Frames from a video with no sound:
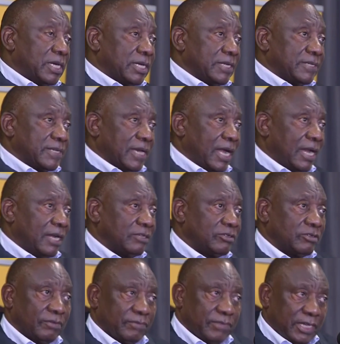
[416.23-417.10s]
From the
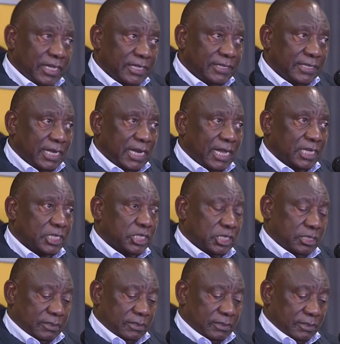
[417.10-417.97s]
results of these
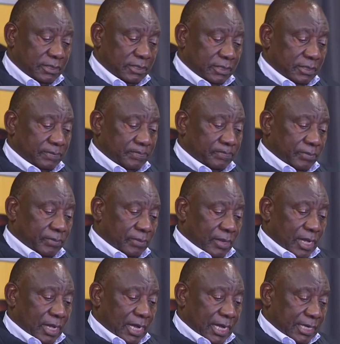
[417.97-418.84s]
elections,
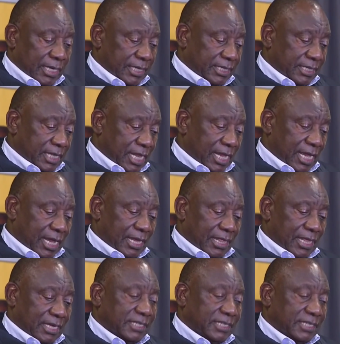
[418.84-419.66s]
it is